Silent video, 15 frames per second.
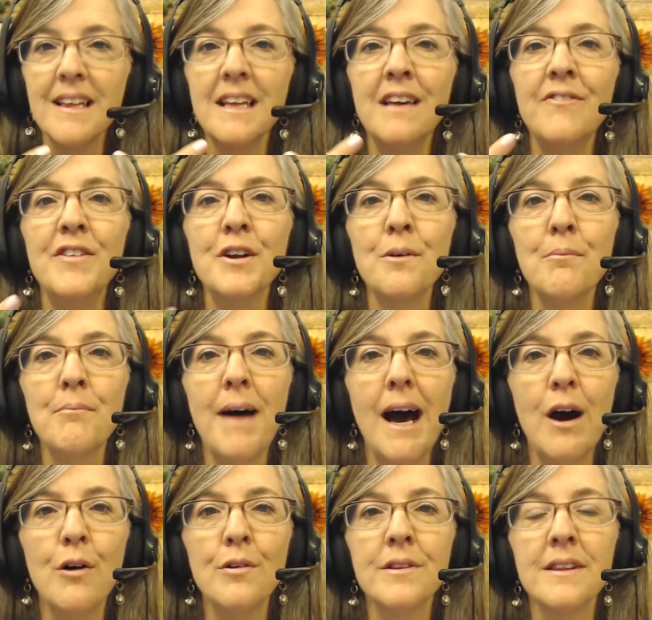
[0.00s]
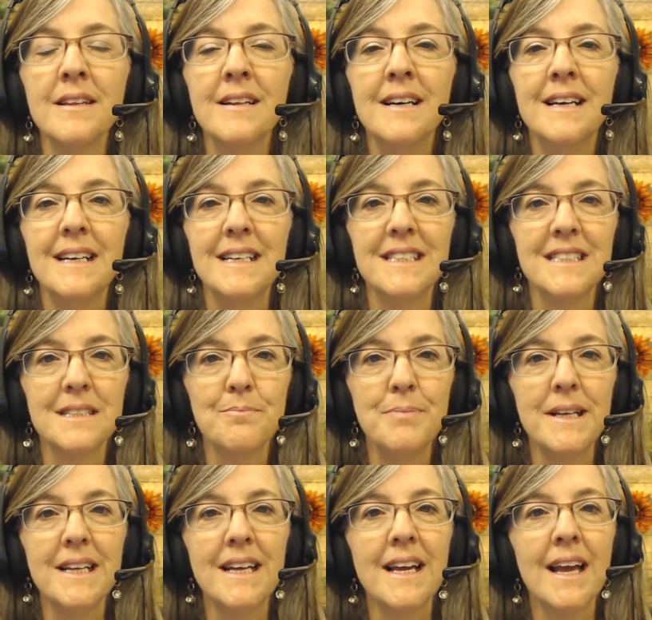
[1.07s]
If your mouth is
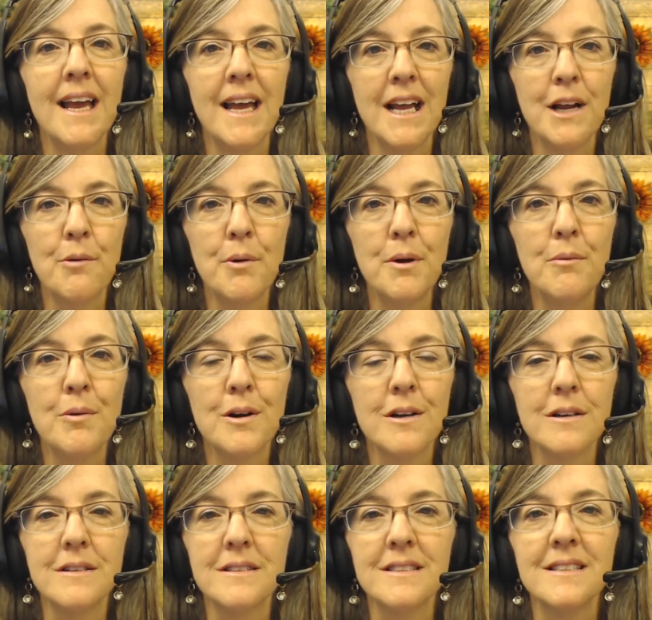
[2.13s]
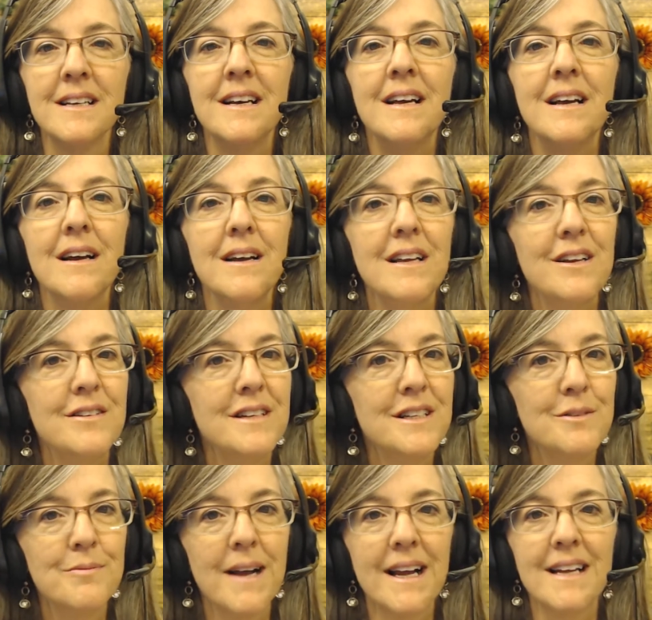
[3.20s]
speaking angry words, you need
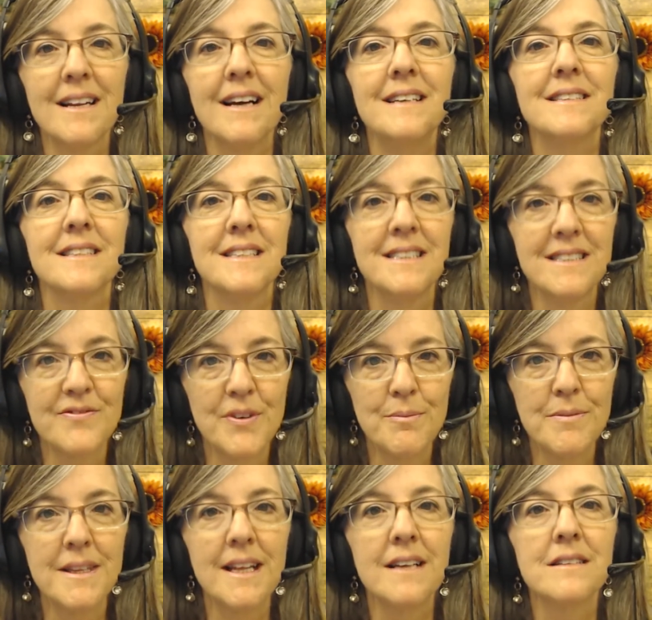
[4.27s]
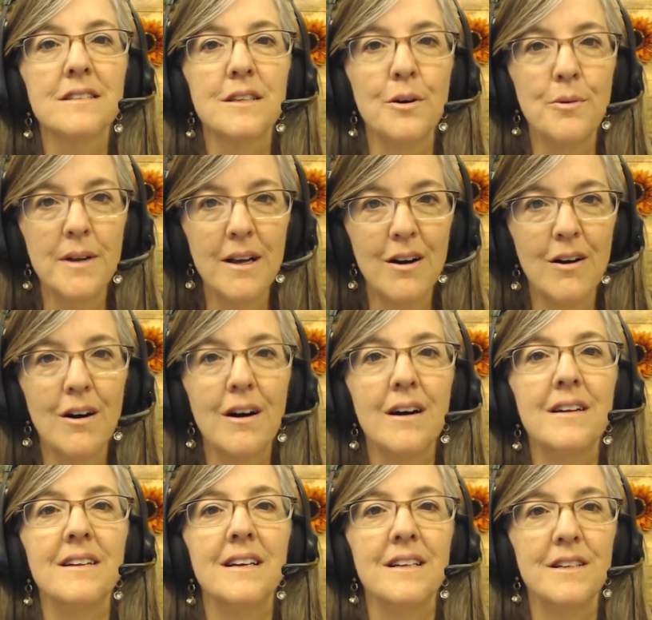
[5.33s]
to recognize it's from things going
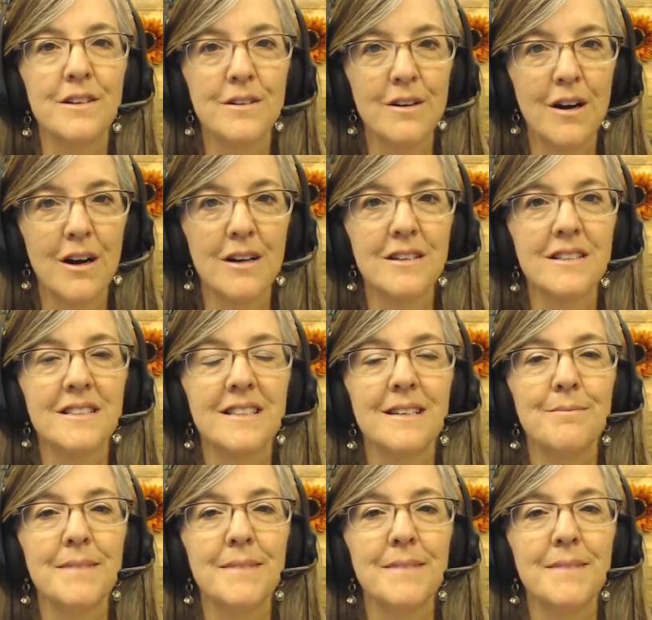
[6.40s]
on in your heart.